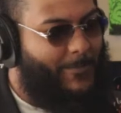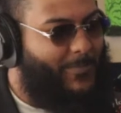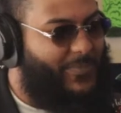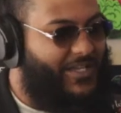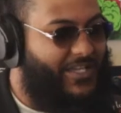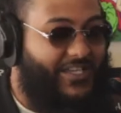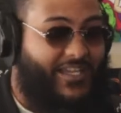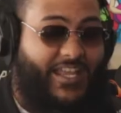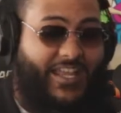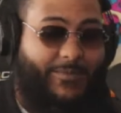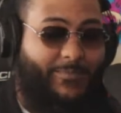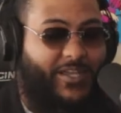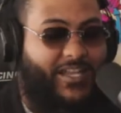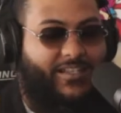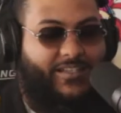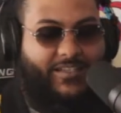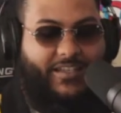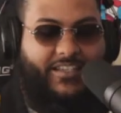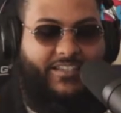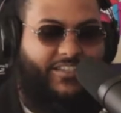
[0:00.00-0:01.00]
But yeah,
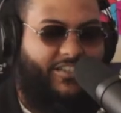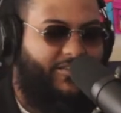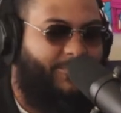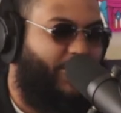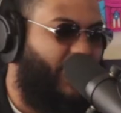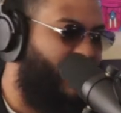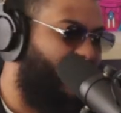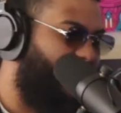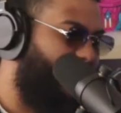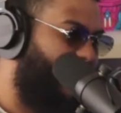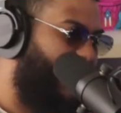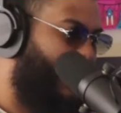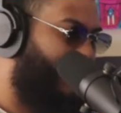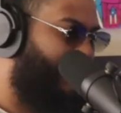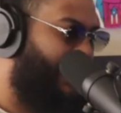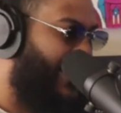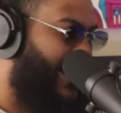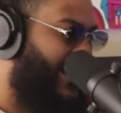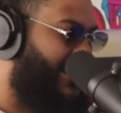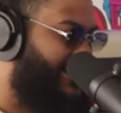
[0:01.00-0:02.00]
man, it's just part of
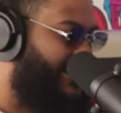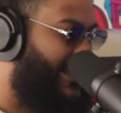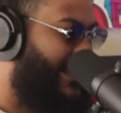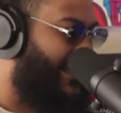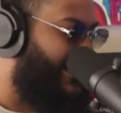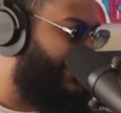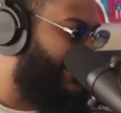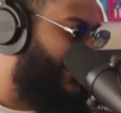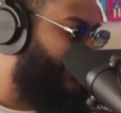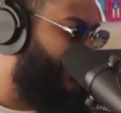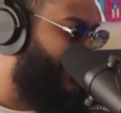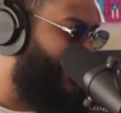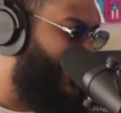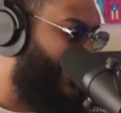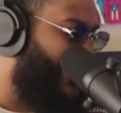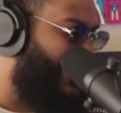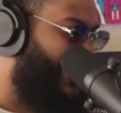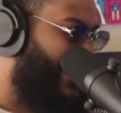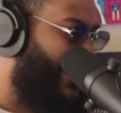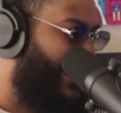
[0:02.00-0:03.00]
life, guys. Shout out to
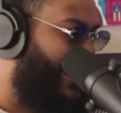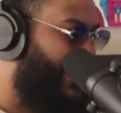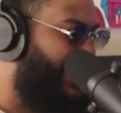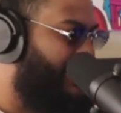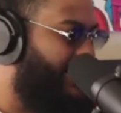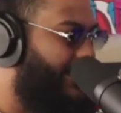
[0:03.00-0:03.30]
everybody that